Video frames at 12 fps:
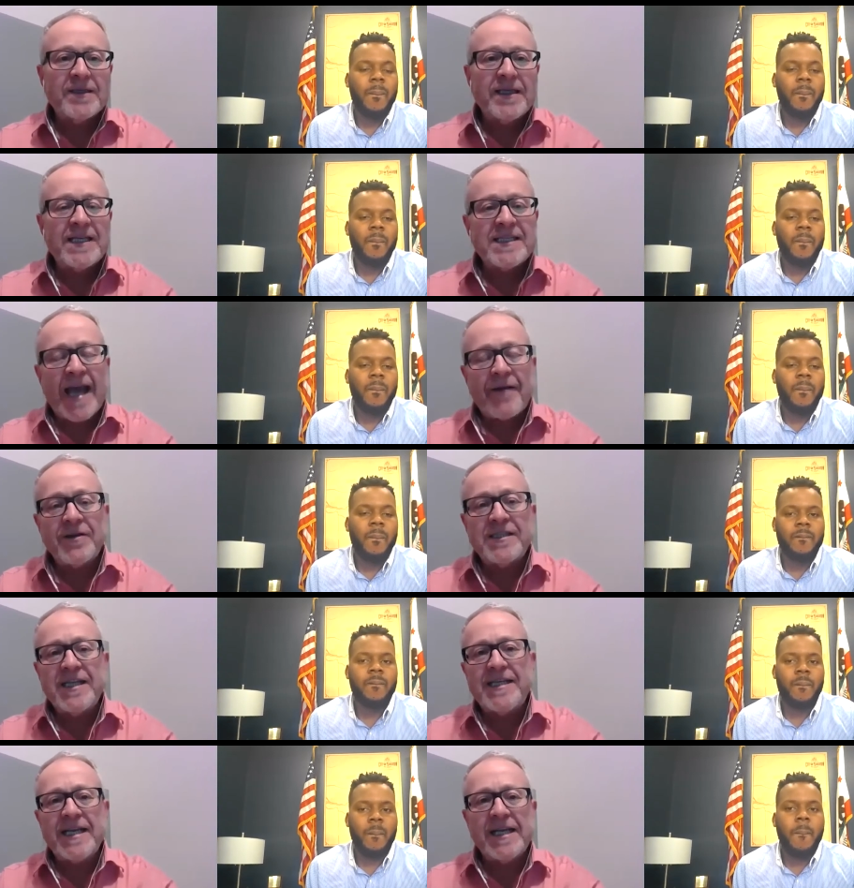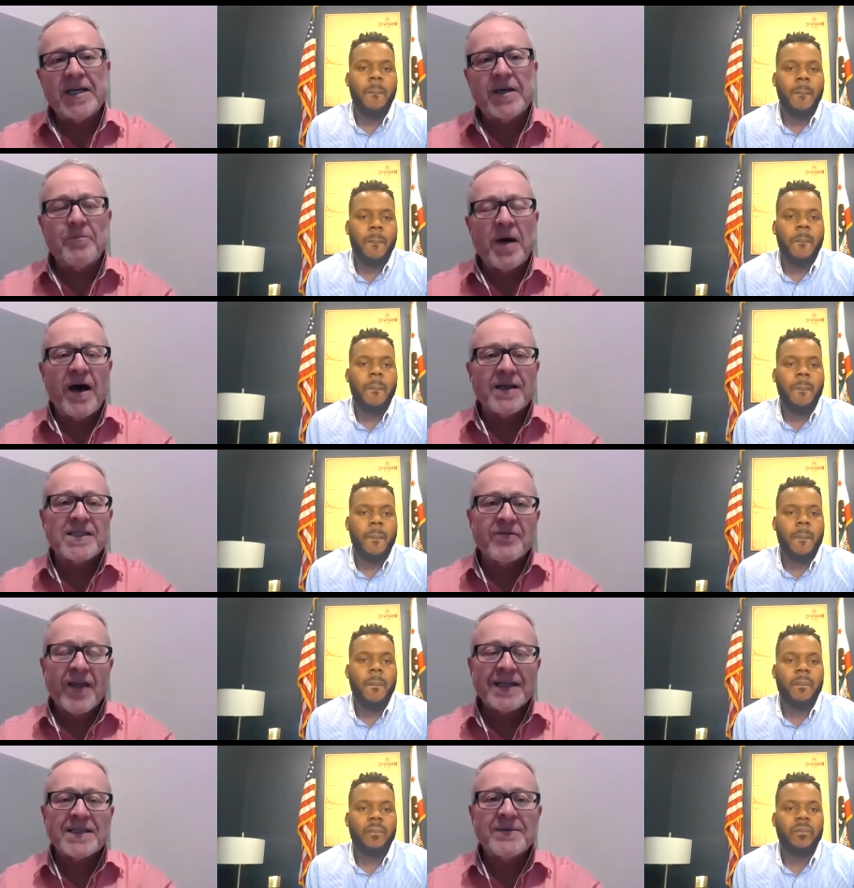Speaker 1: Is guaranteed income part
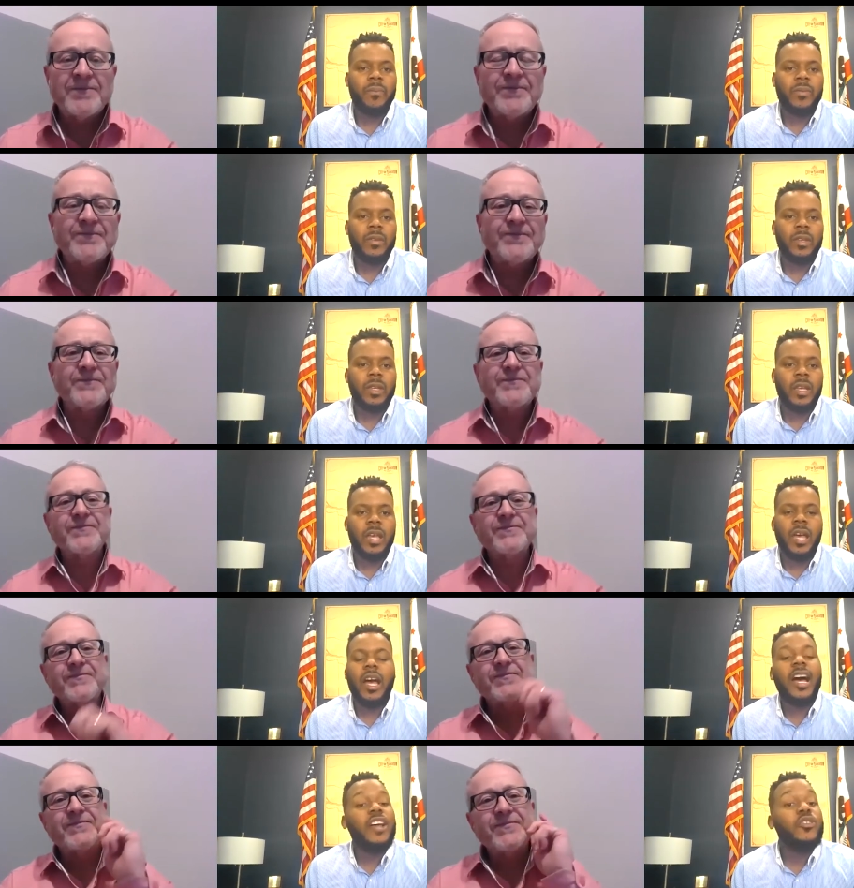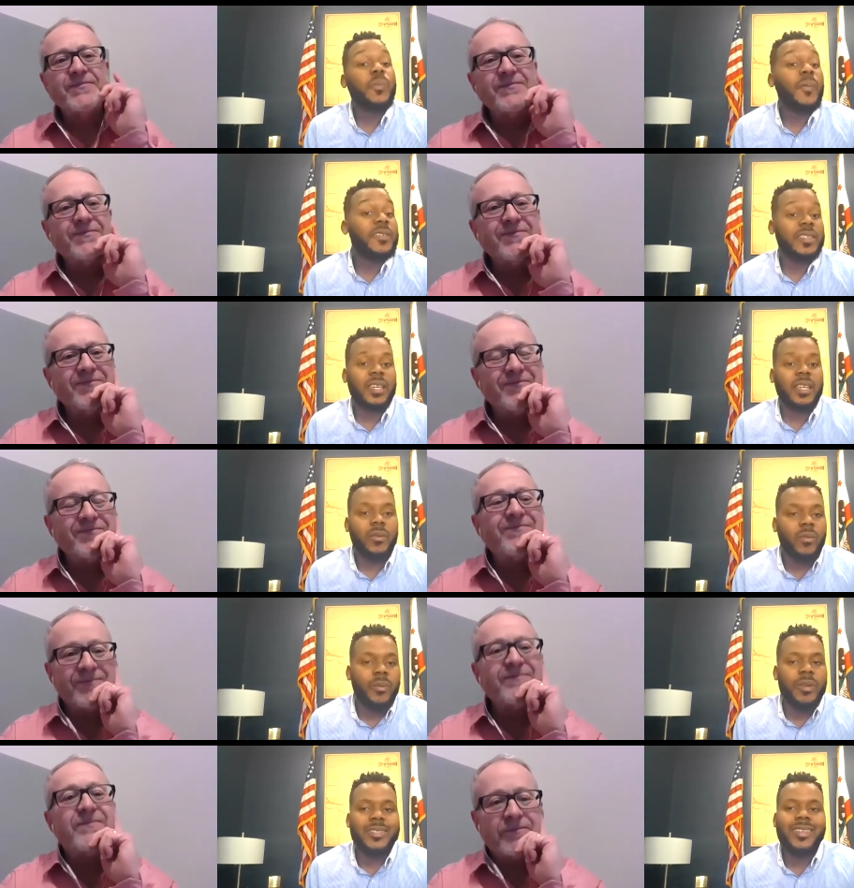of that? 100%.
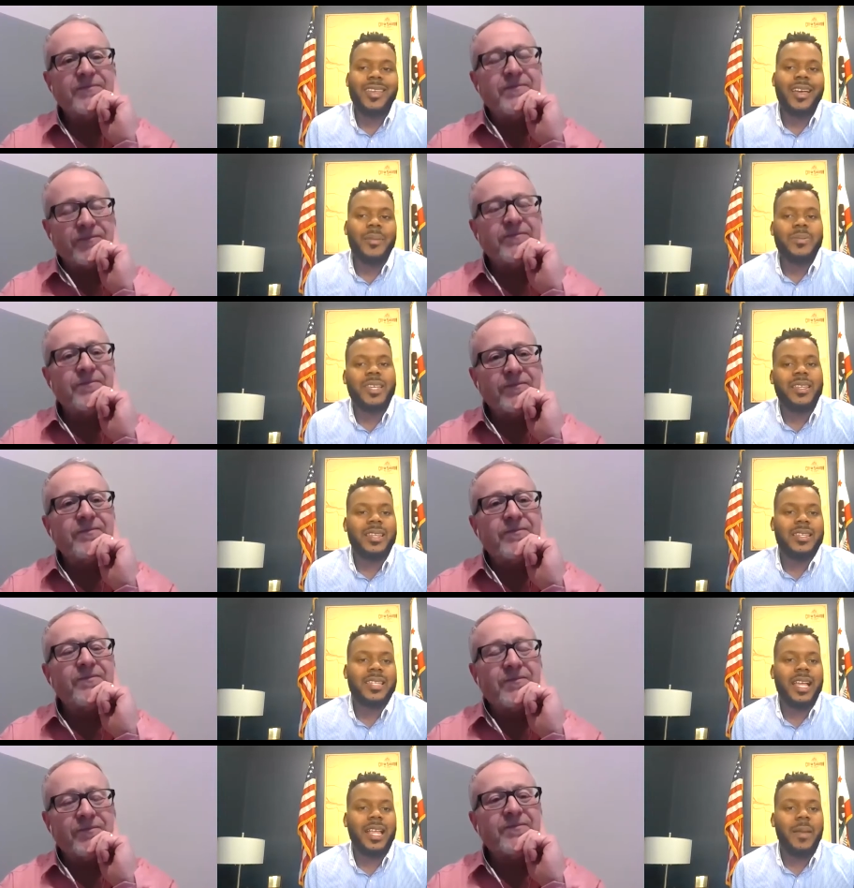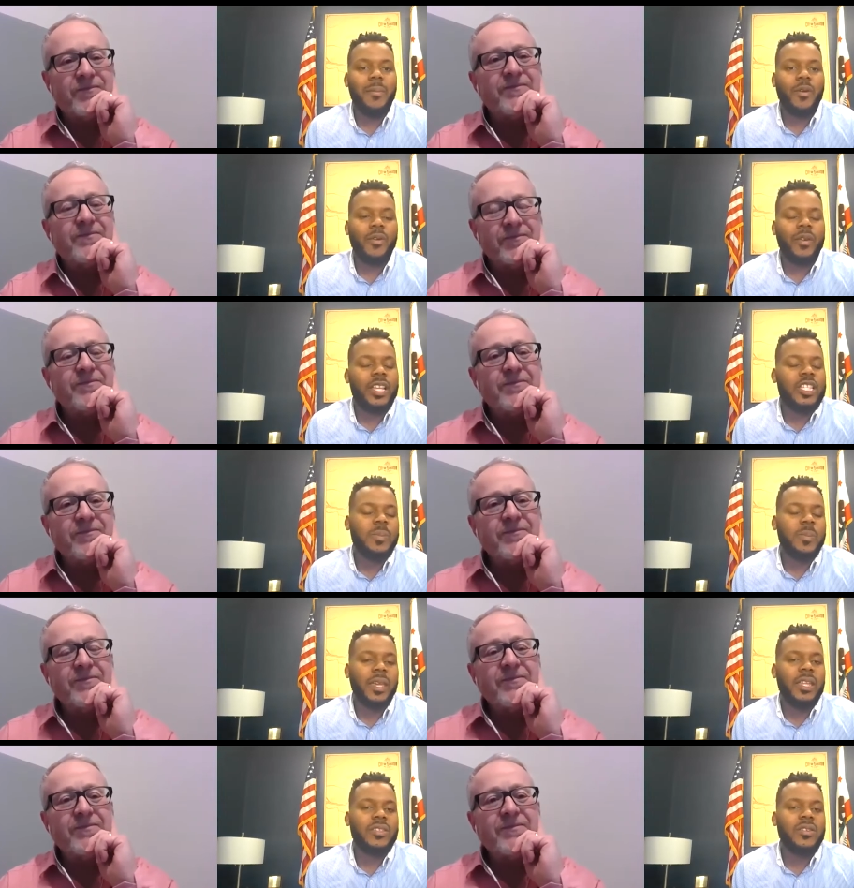
Speaker 2: When we say upset the setup, we're really
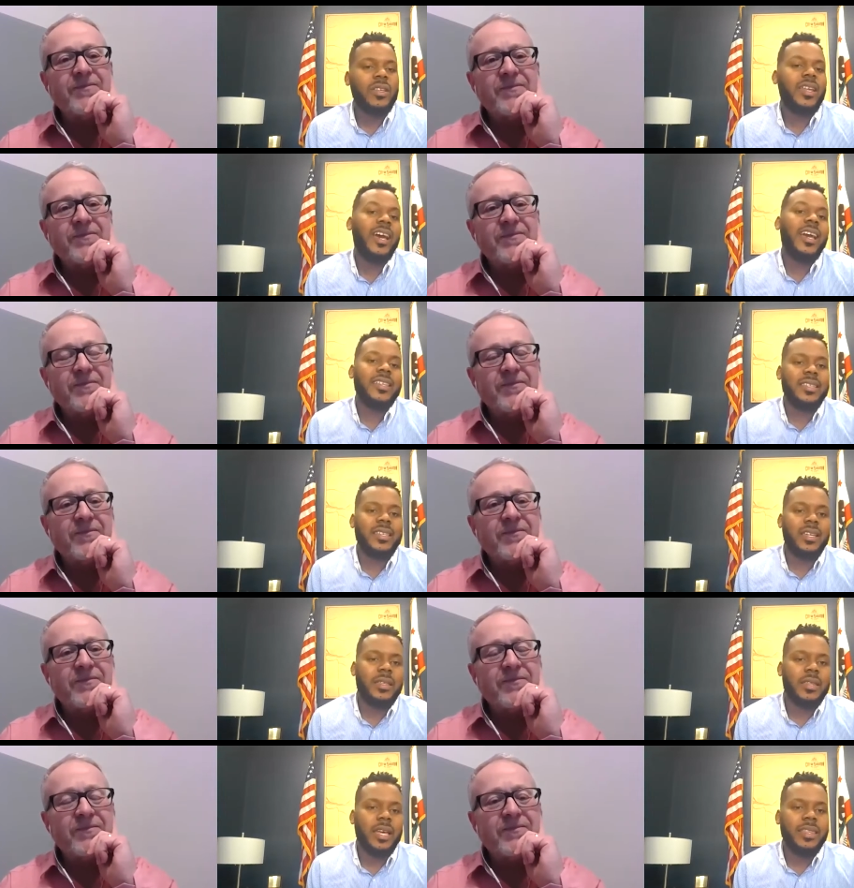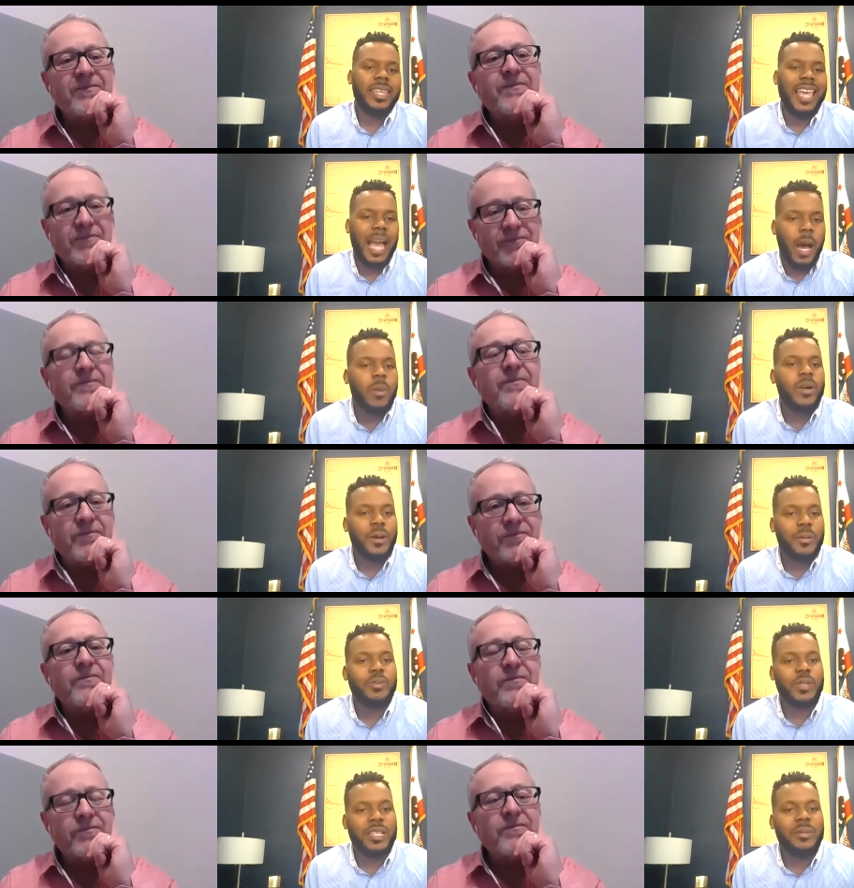speaking to the idea that the
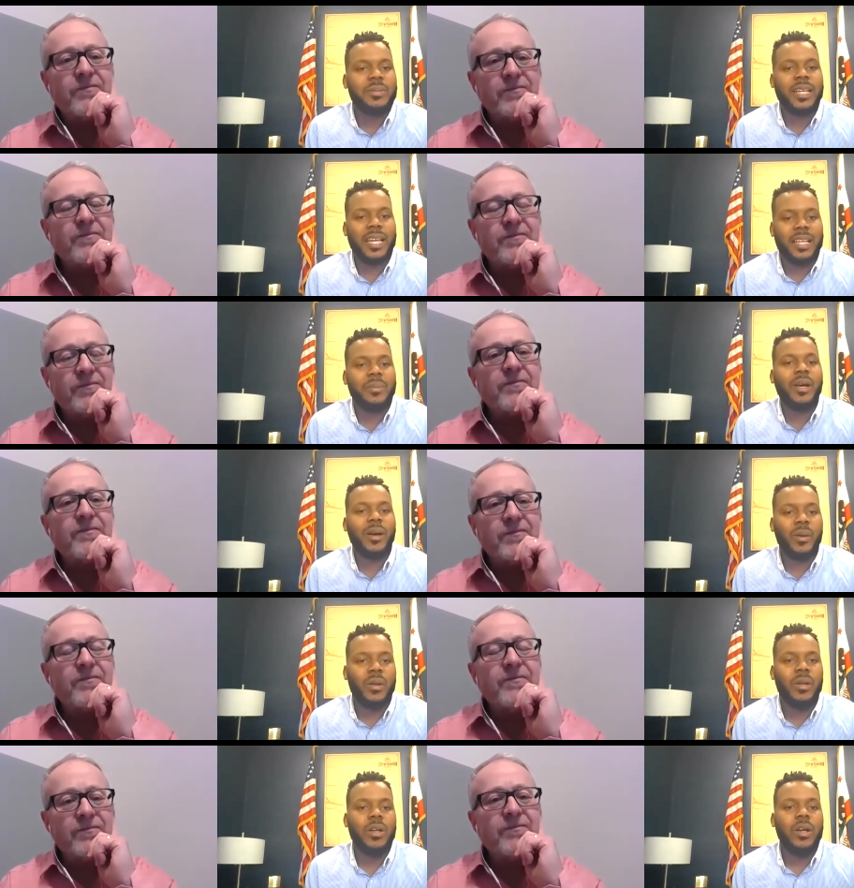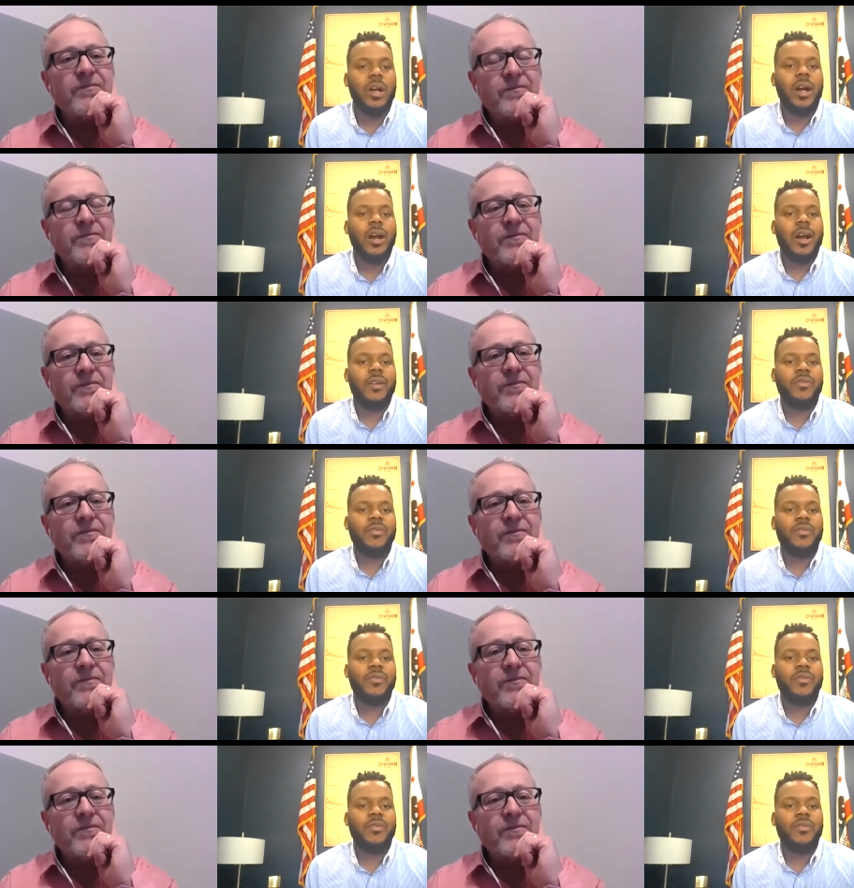outcomes we complain about are